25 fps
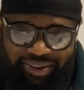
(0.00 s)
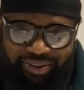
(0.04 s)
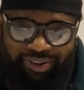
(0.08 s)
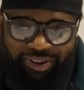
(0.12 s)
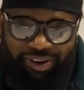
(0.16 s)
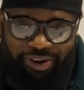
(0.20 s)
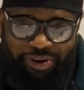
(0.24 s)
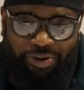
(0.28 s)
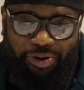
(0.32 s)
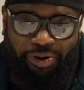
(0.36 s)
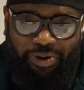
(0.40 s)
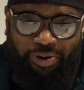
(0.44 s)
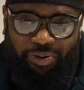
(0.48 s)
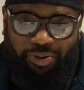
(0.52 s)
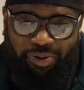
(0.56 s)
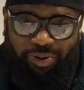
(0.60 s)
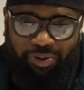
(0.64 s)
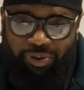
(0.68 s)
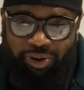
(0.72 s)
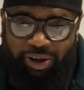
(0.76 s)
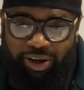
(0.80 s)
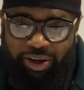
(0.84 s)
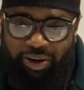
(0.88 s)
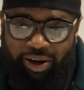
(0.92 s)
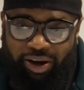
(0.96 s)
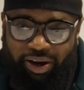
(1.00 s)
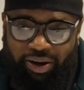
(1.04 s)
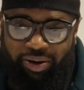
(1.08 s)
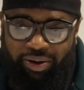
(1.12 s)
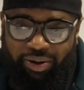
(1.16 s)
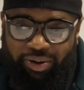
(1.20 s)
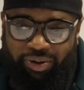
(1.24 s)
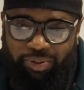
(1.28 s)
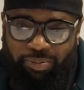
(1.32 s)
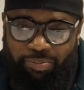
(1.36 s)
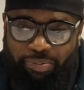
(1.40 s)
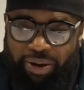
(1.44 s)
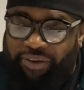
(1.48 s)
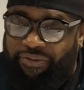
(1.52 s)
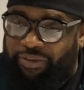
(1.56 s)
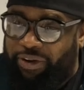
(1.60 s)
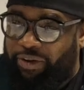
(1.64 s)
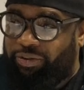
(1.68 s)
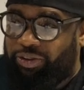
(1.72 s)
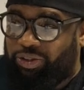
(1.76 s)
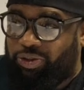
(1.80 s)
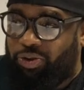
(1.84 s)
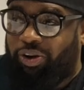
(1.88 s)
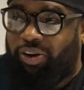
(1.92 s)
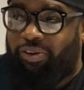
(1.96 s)
you know, my
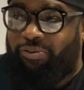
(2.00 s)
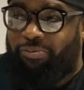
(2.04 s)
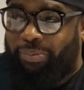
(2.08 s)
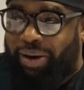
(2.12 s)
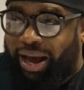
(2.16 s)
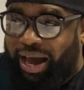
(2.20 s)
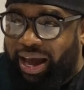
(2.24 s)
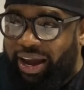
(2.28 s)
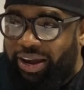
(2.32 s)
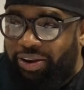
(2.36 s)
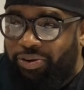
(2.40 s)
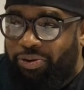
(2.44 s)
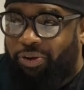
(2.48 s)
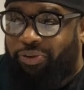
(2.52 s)
favorite song from mine